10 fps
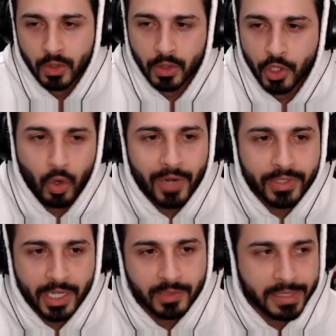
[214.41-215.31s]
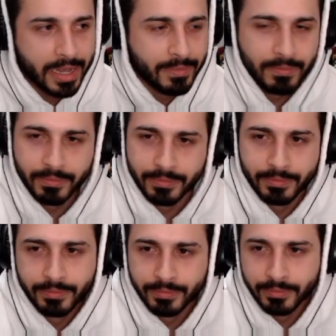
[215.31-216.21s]
No one ever tells me that.
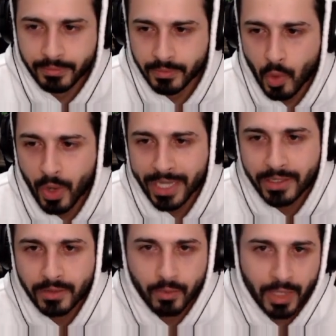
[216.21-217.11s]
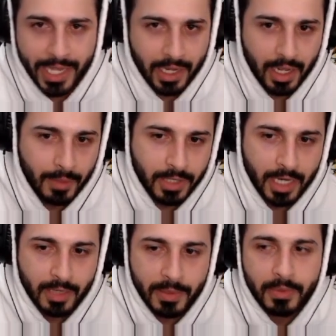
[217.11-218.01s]
When I when like I'm
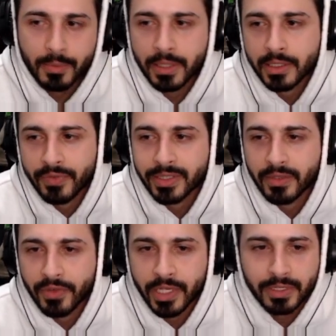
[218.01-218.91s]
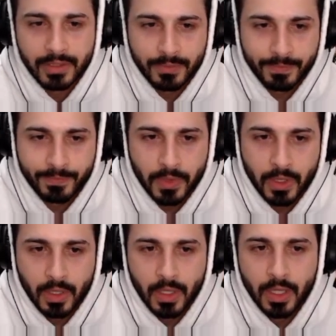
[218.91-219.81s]
talking to people about this face to face,
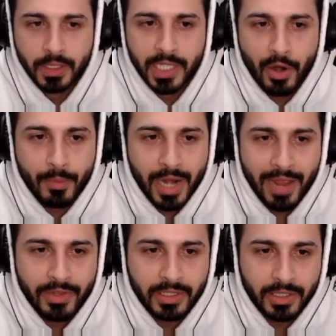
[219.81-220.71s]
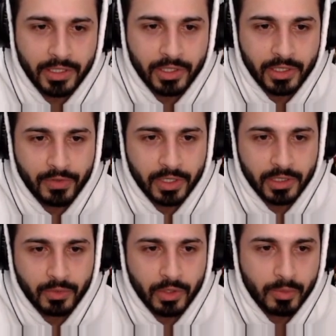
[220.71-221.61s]
Z, I remember having this addiction
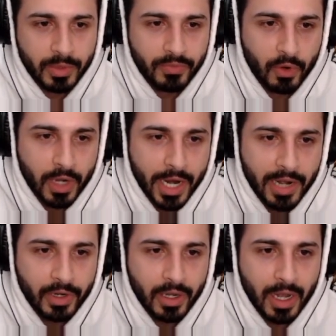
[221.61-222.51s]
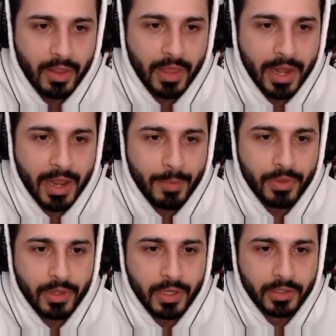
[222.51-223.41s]
conversation with you before. I never got that
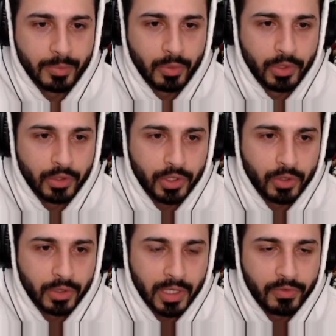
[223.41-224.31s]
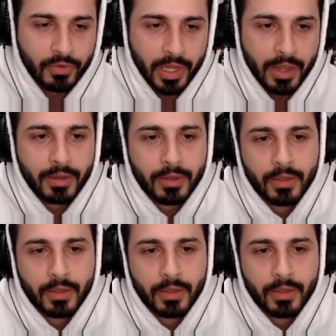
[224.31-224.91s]
empathy and support you showed. Never forget.